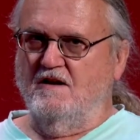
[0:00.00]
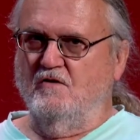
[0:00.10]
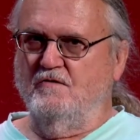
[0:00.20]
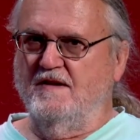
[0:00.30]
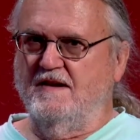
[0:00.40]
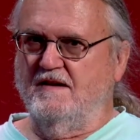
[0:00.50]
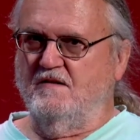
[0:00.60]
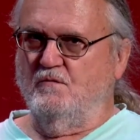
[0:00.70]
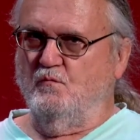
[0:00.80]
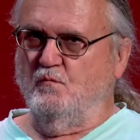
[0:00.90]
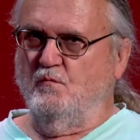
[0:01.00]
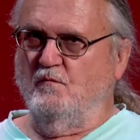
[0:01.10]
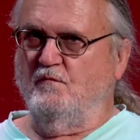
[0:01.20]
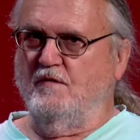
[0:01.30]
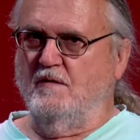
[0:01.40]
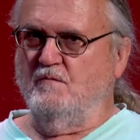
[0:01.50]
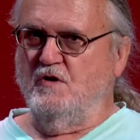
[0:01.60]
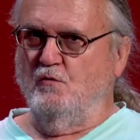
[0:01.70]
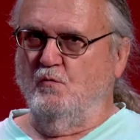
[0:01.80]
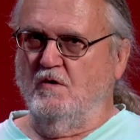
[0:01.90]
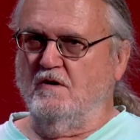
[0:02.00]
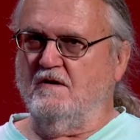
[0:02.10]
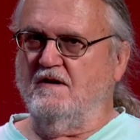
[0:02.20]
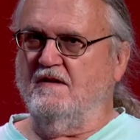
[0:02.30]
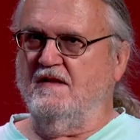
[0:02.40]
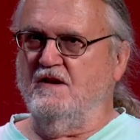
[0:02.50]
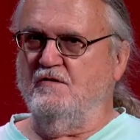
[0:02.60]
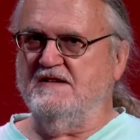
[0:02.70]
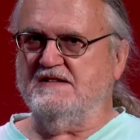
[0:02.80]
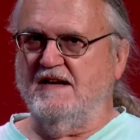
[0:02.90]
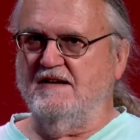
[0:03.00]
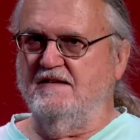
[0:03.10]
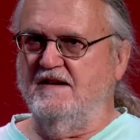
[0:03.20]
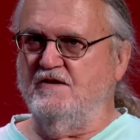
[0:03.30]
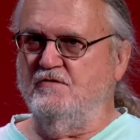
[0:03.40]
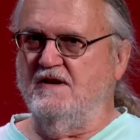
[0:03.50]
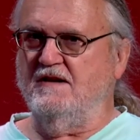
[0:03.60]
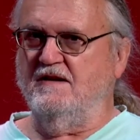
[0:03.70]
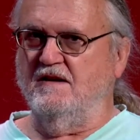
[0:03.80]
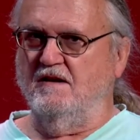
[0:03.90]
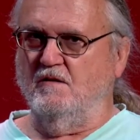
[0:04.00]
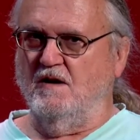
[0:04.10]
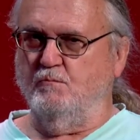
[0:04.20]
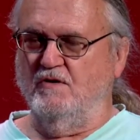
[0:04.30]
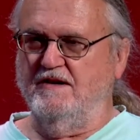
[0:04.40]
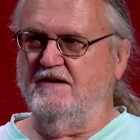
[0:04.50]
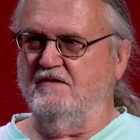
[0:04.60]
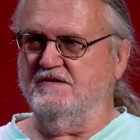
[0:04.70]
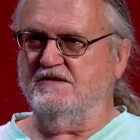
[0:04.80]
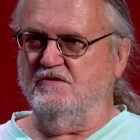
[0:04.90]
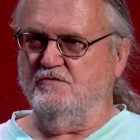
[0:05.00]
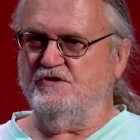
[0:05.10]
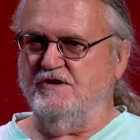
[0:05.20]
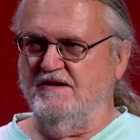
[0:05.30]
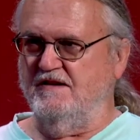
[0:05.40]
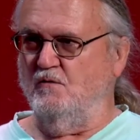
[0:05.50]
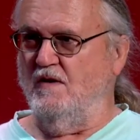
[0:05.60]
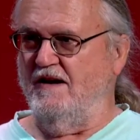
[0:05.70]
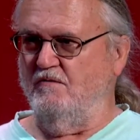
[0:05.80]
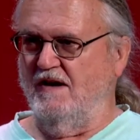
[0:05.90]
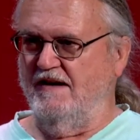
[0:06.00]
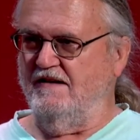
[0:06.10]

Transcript: know that from your work, you decided that you needed a political solution in a way, right?